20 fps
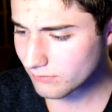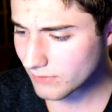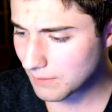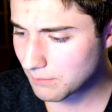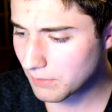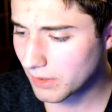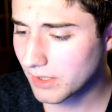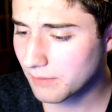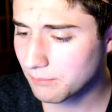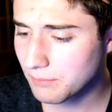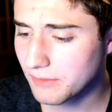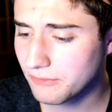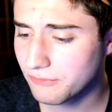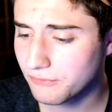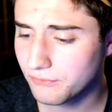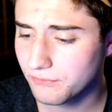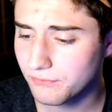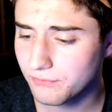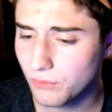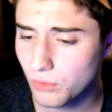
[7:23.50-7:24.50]
but
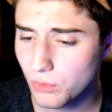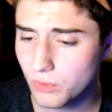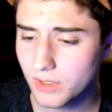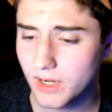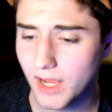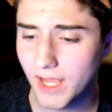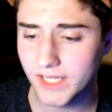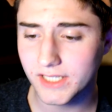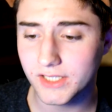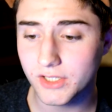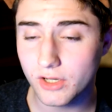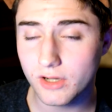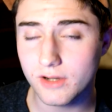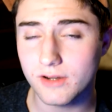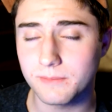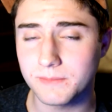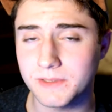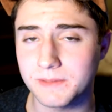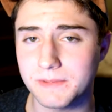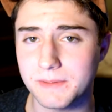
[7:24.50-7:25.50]
before I
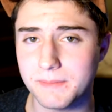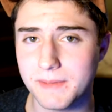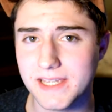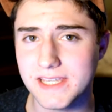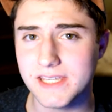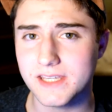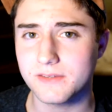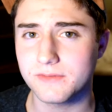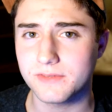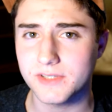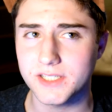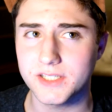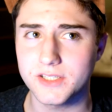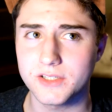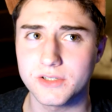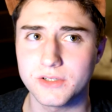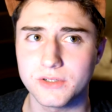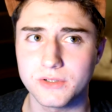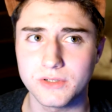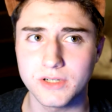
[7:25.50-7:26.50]
go, I'm going to be making a
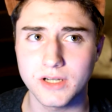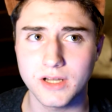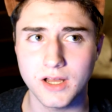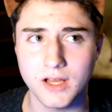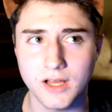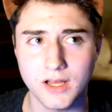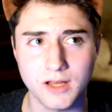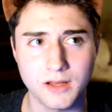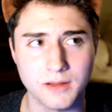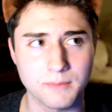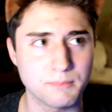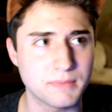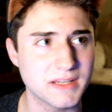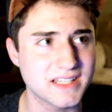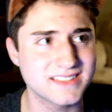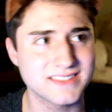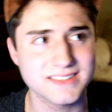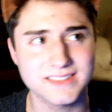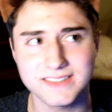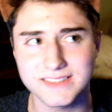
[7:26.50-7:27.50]
video um,
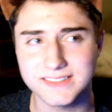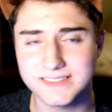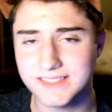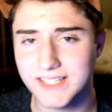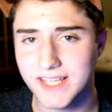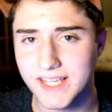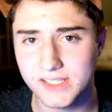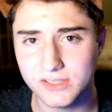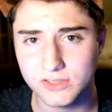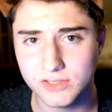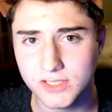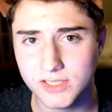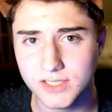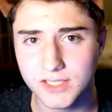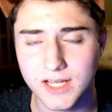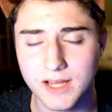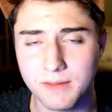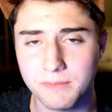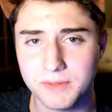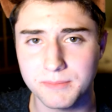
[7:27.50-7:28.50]
basically saying,
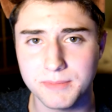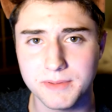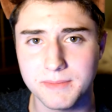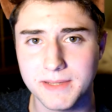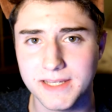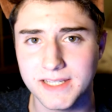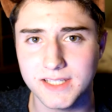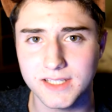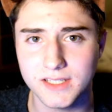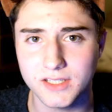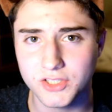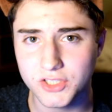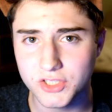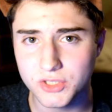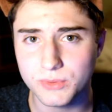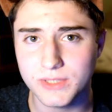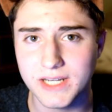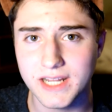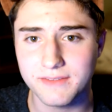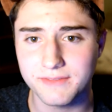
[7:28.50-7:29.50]
look, I'm going to be making a
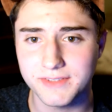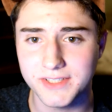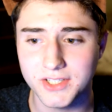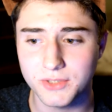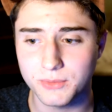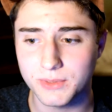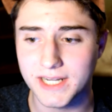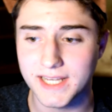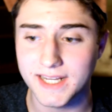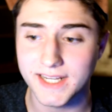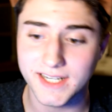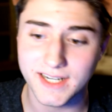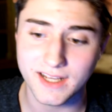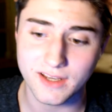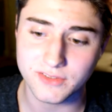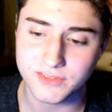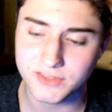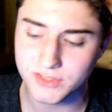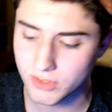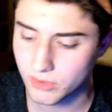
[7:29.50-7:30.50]
Q&A video when I get
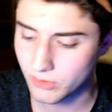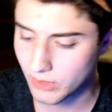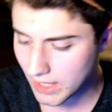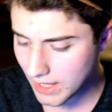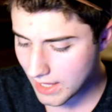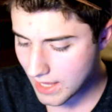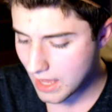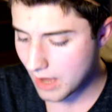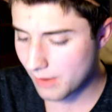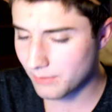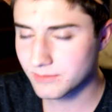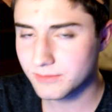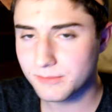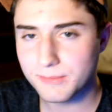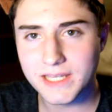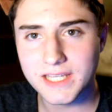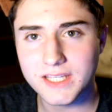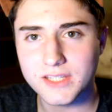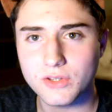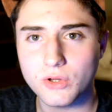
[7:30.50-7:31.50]
out. So I'm going to be
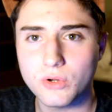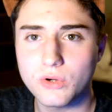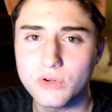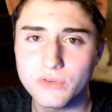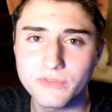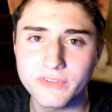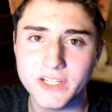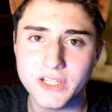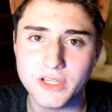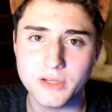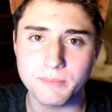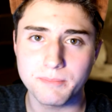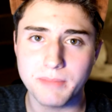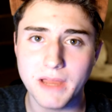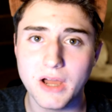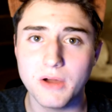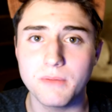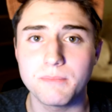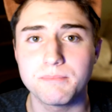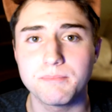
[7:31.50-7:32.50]
making the whole video
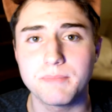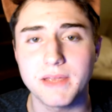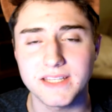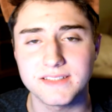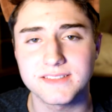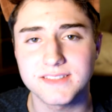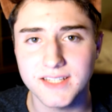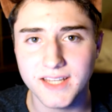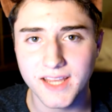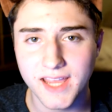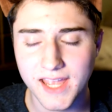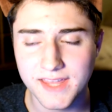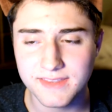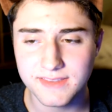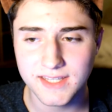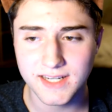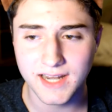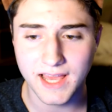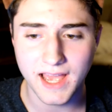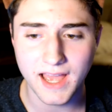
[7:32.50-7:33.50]
about BASIC,
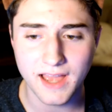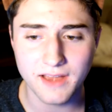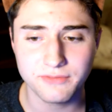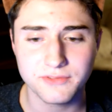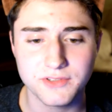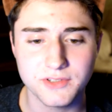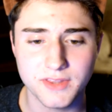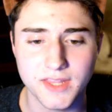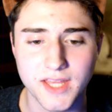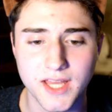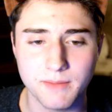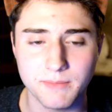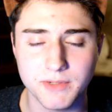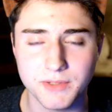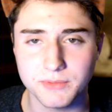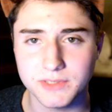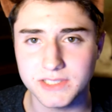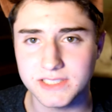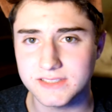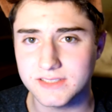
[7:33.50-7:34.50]
and then after that, I'm going
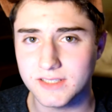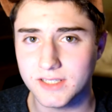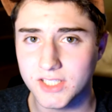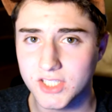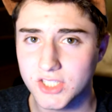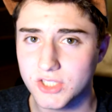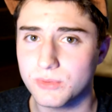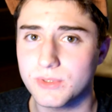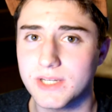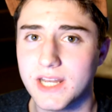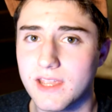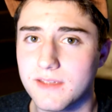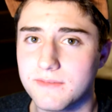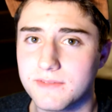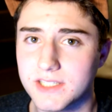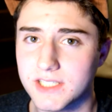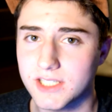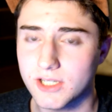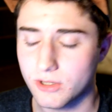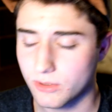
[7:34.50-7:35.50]
to release a Q&A
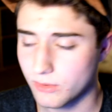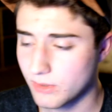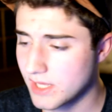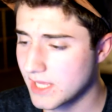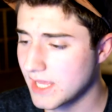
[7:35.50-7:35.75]
video